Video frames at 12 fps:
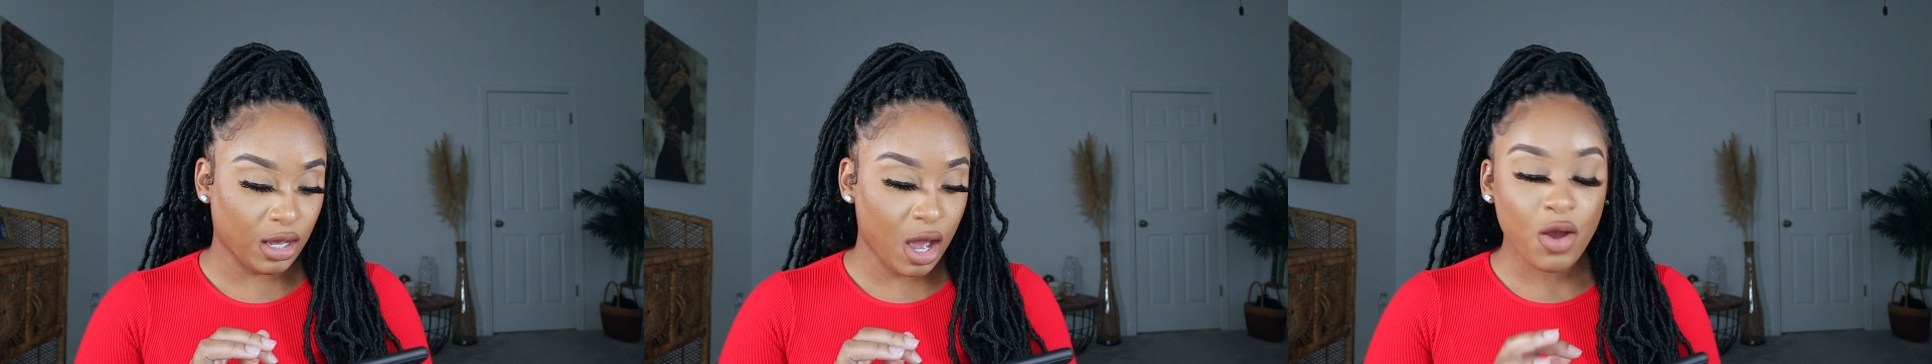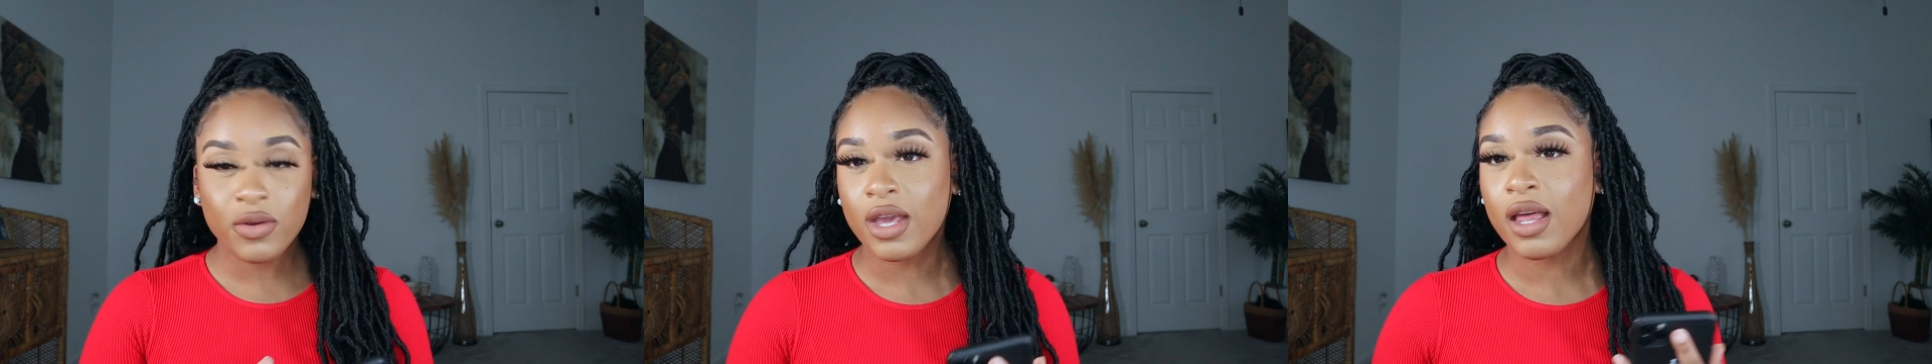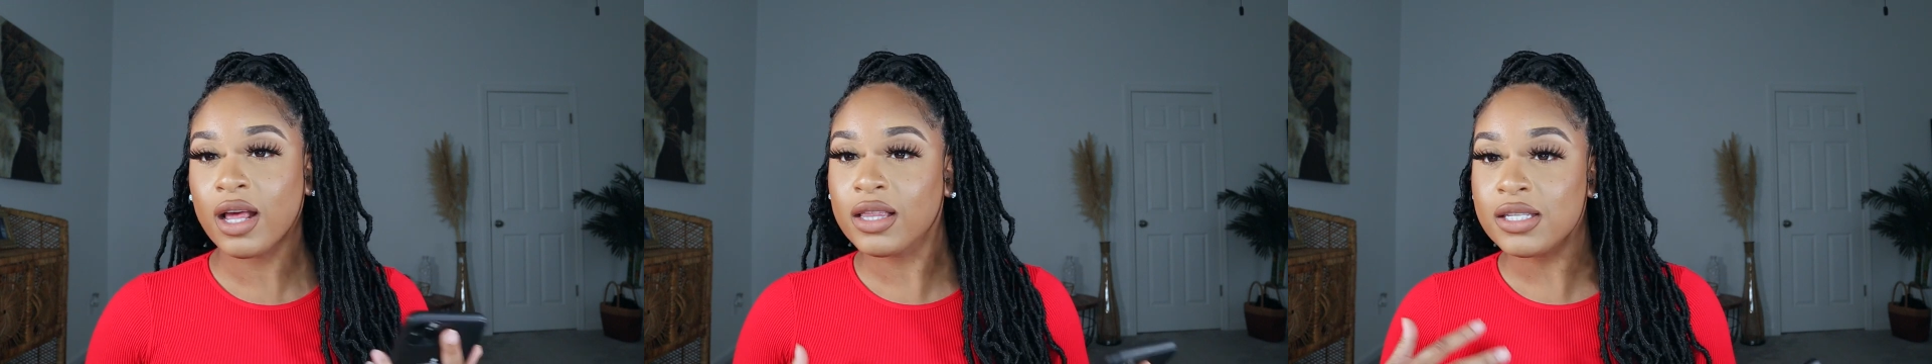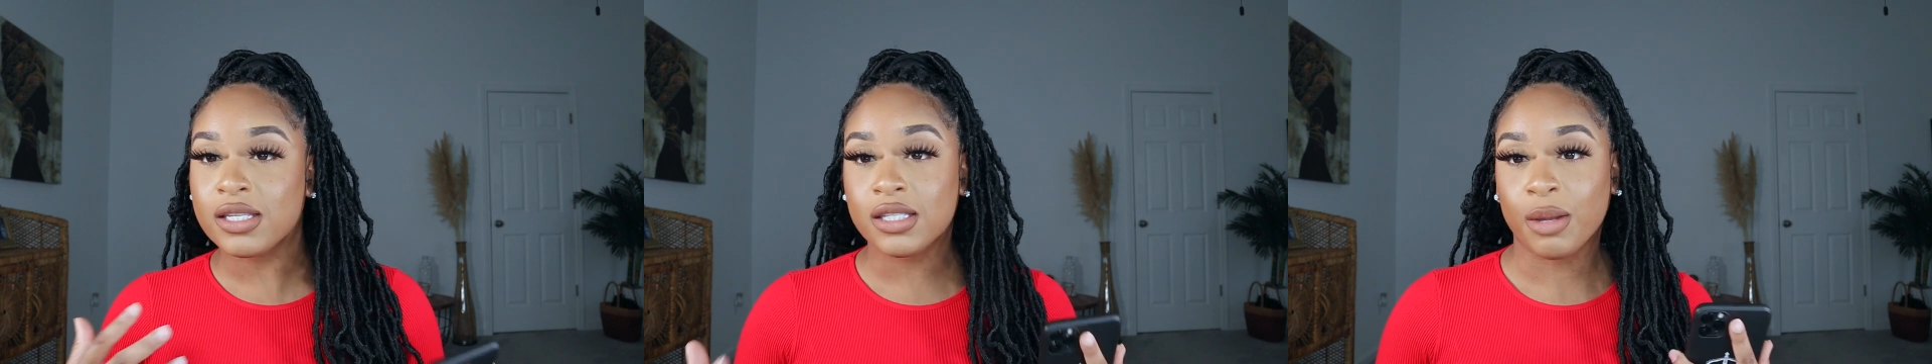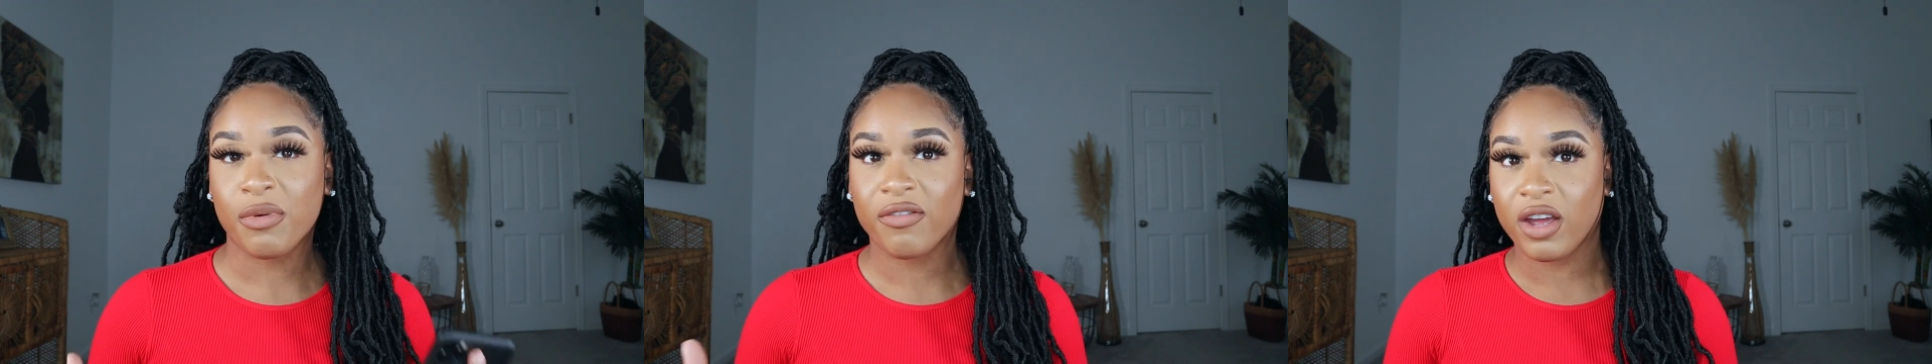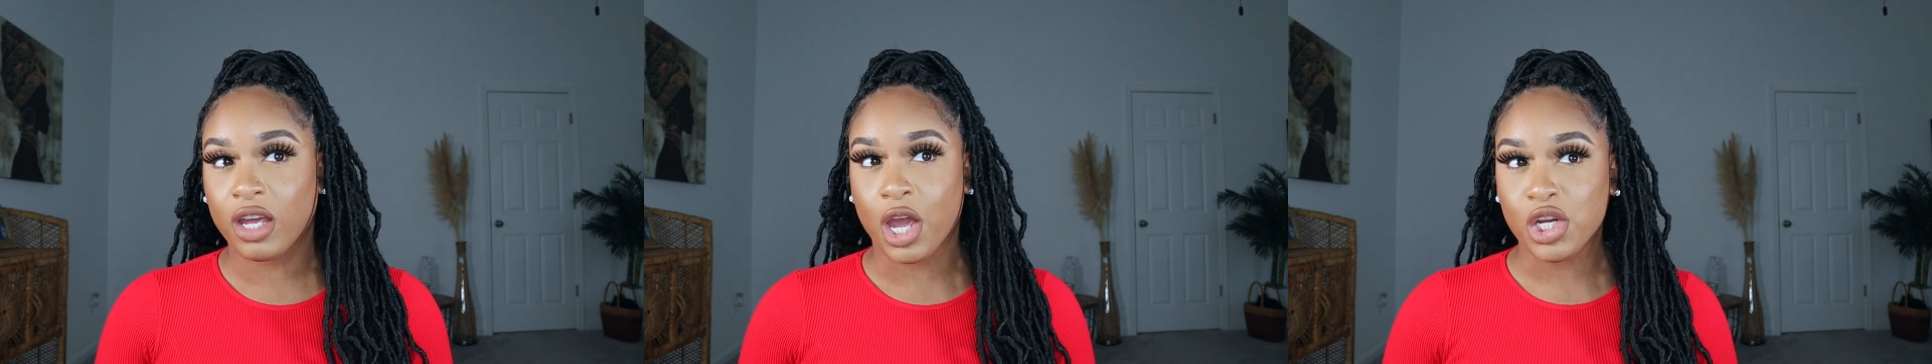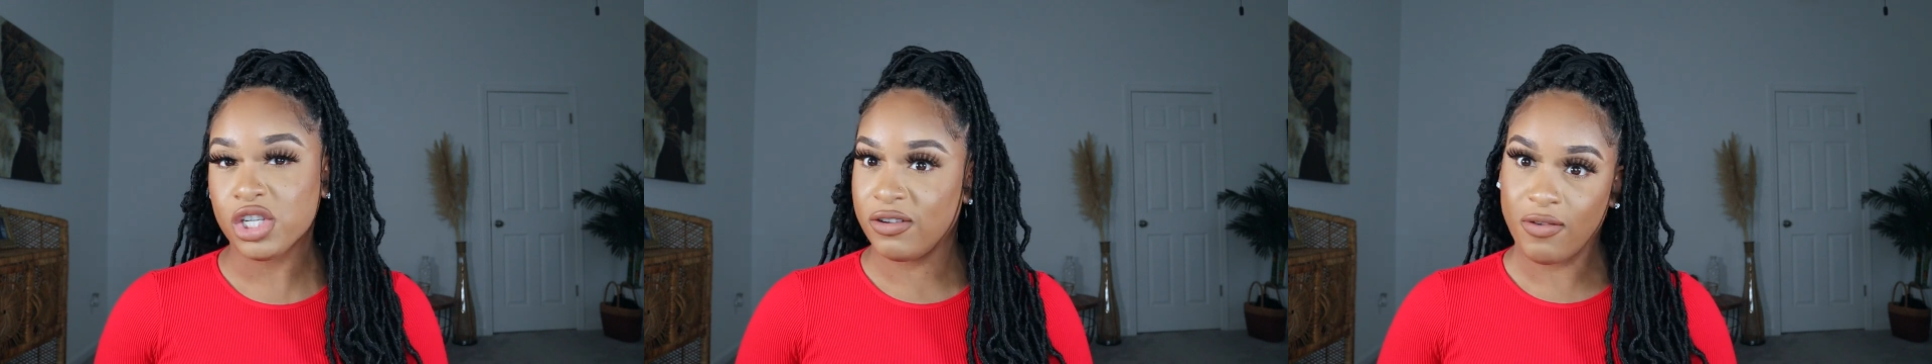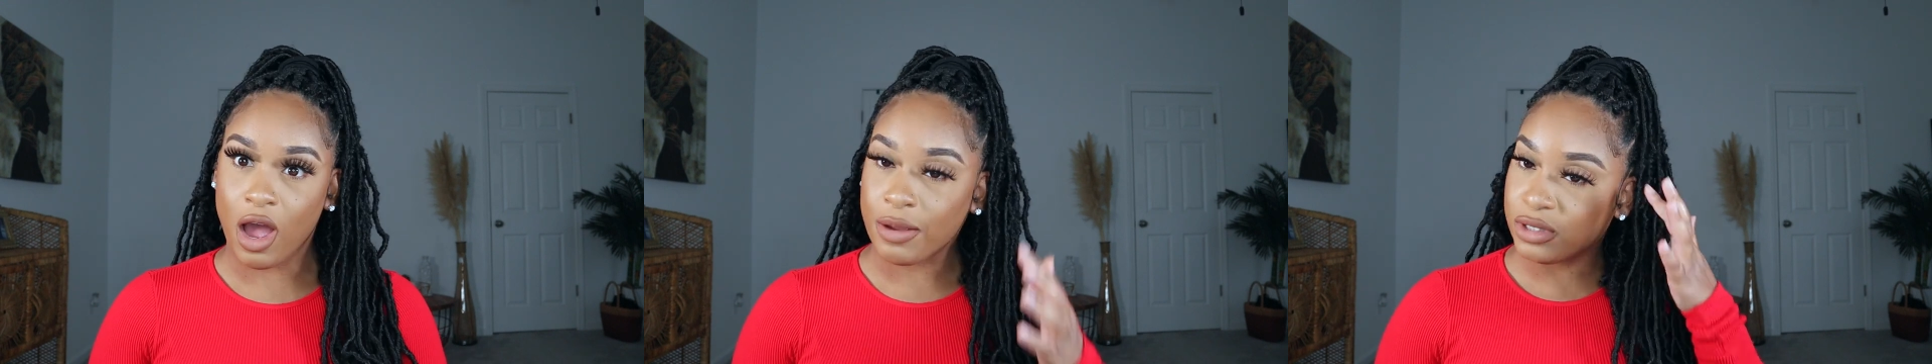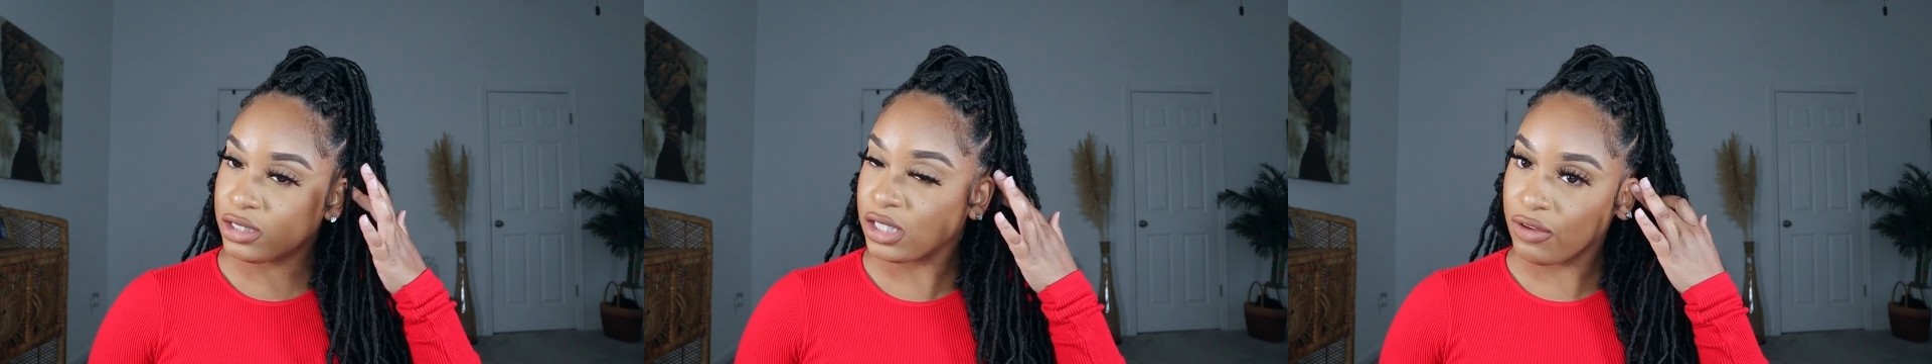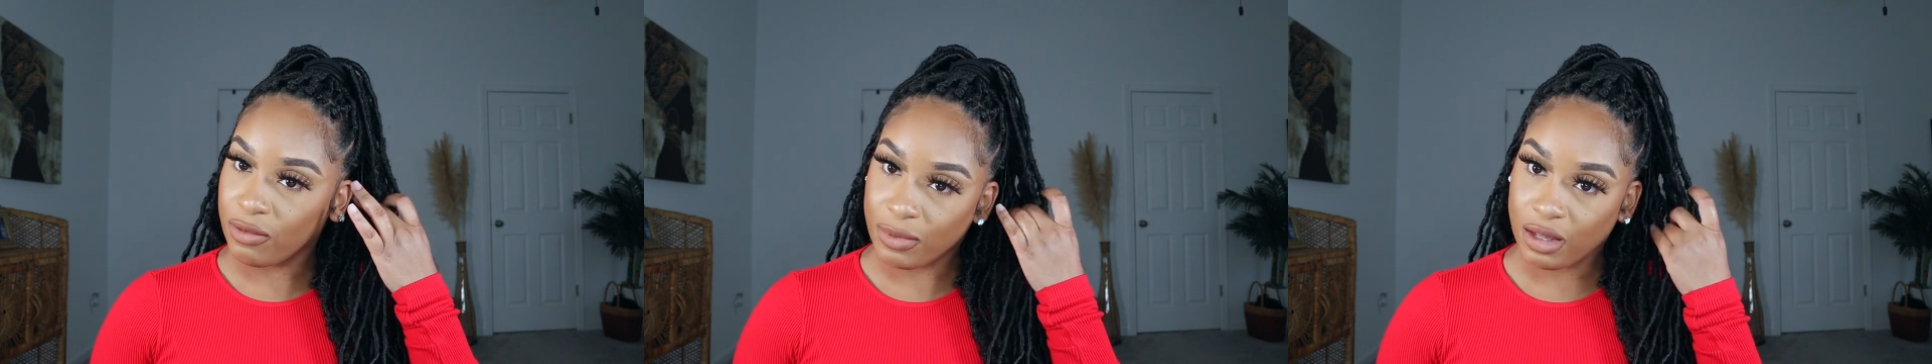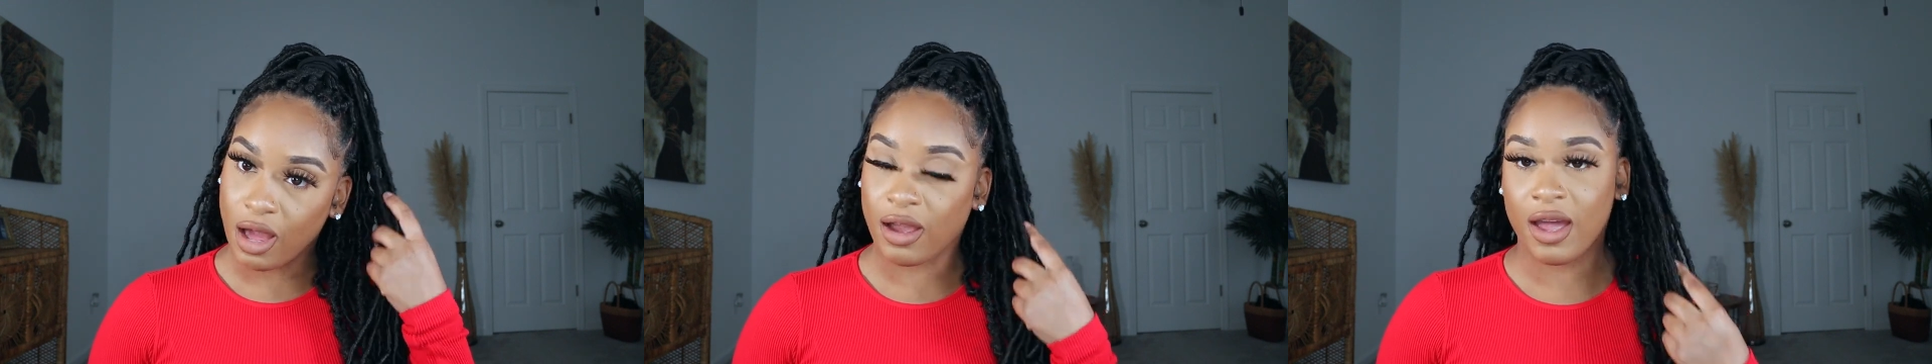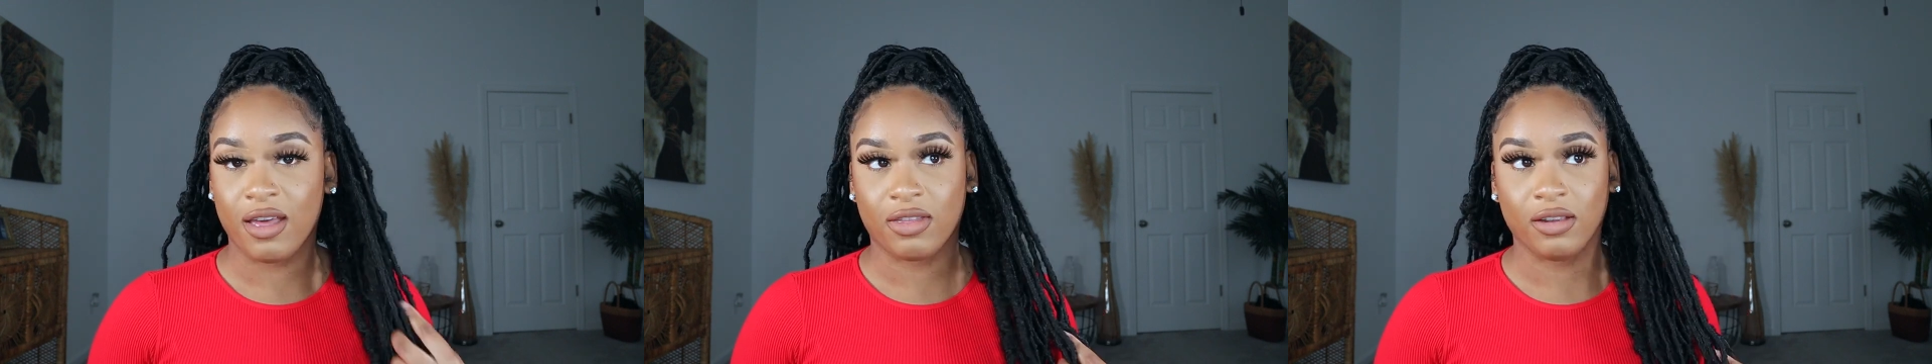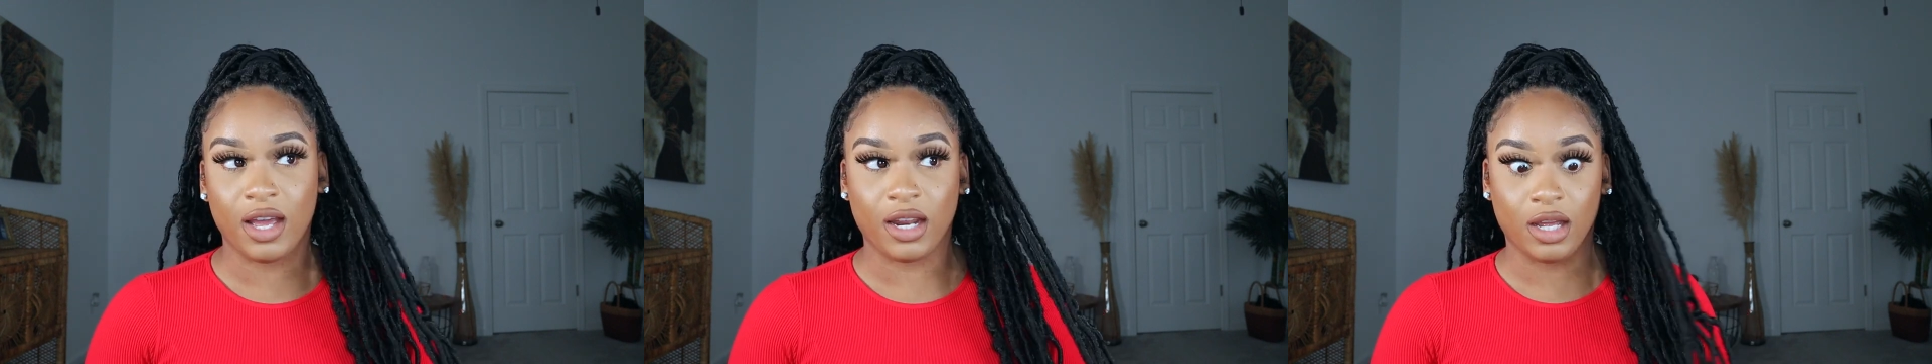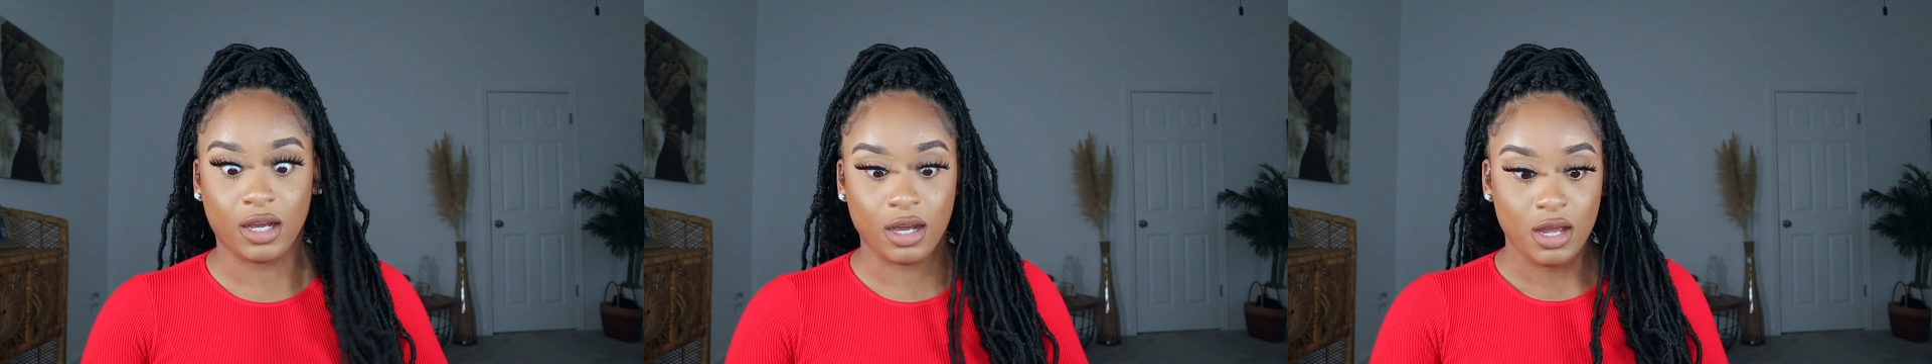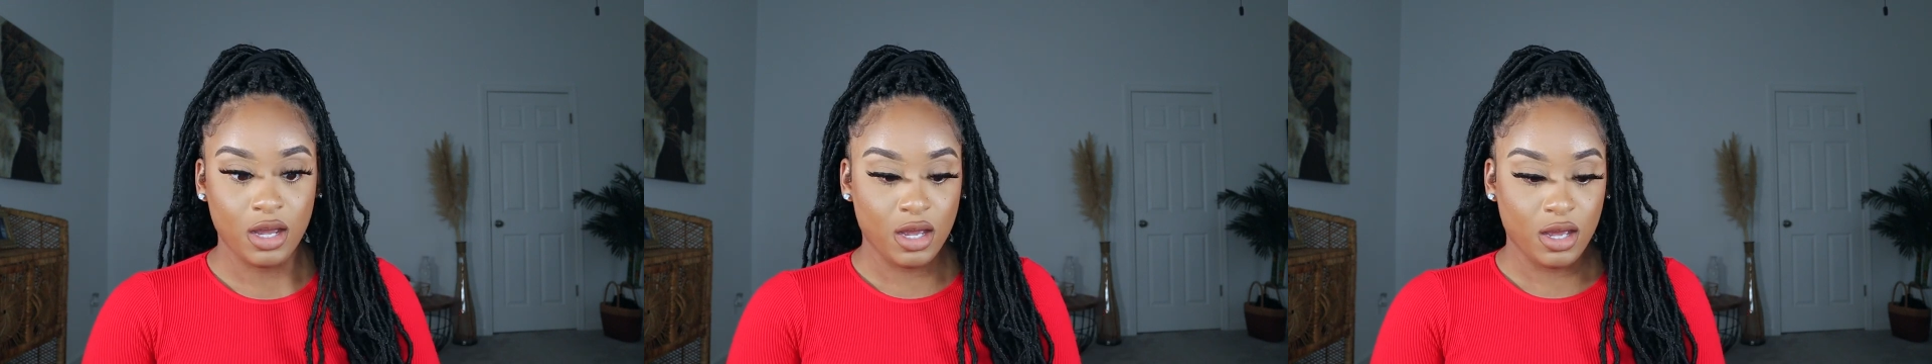oh yeah, like this is summer vacation vibes. It's giving me like athletic